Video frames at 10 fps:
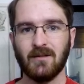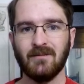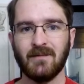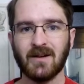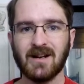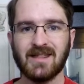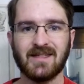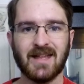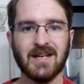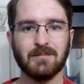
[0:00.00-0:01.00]
very
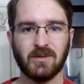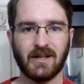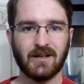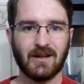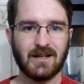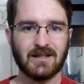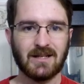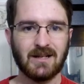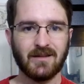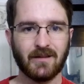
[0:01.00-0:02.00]
thin blade-like
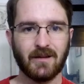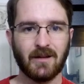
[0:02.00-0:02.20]
teeth,